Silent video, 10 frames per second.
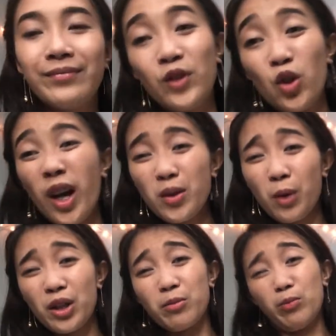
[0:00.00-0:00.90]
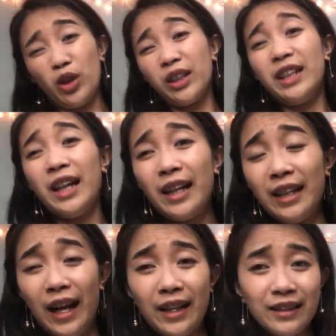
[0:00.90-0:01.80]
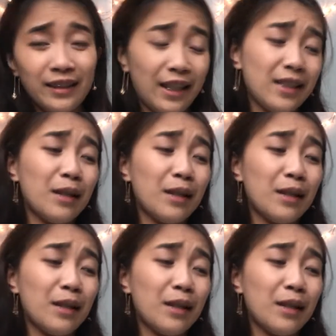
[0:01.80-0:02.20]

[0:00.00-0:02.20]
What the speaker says: Do you guys watch Brooklyn Nine-Nine? That's